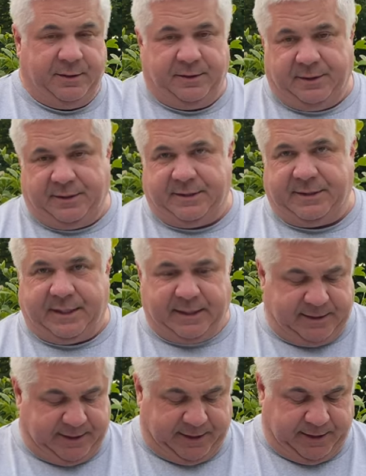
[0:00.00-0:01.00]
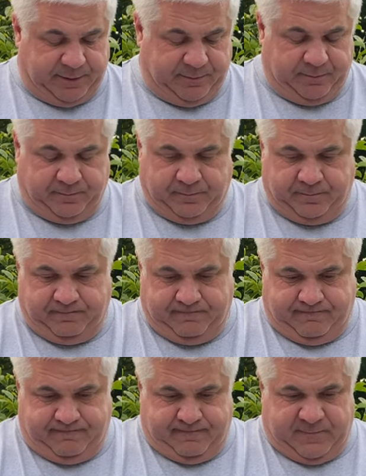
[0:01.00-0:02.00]
This is toxic.
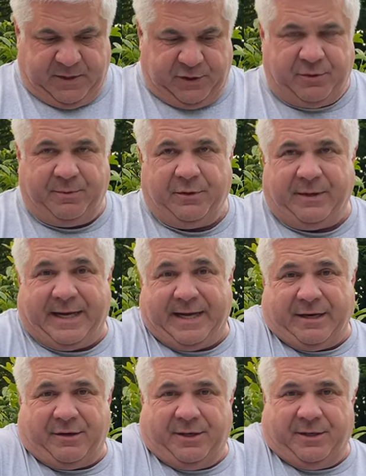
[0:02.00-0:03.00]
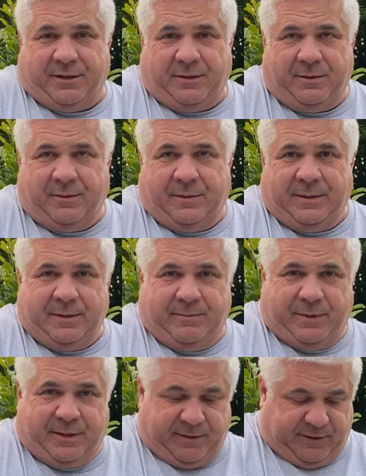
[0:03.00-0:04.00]
Should be okay out here,
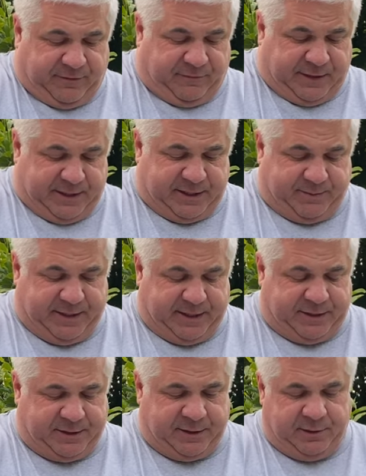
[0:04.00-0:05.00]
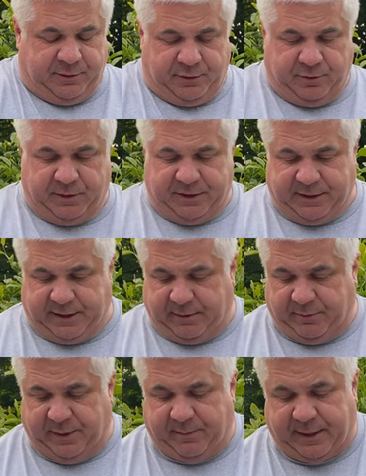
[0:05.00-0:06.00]
but in a confined space, too much of that
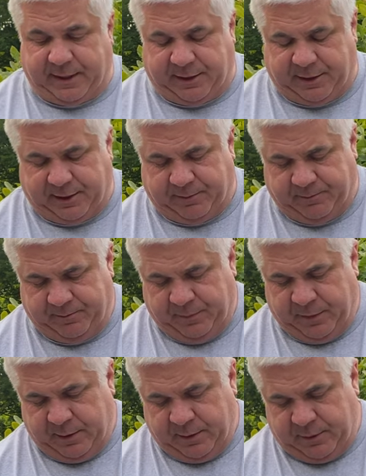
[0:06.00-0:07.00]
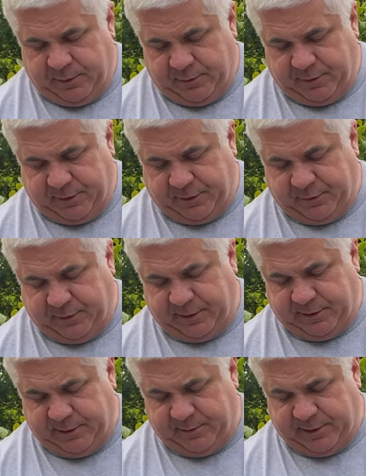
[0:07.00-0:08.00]
would be a bad thing. Just going to squeeze a
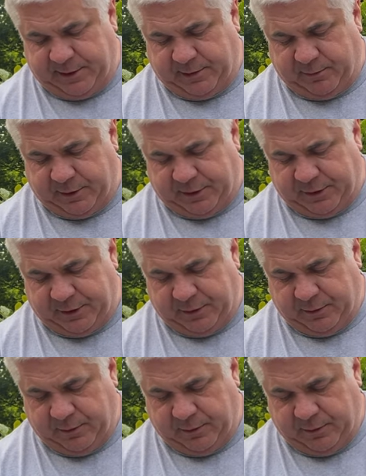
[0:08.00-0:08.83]
little bit on the brush.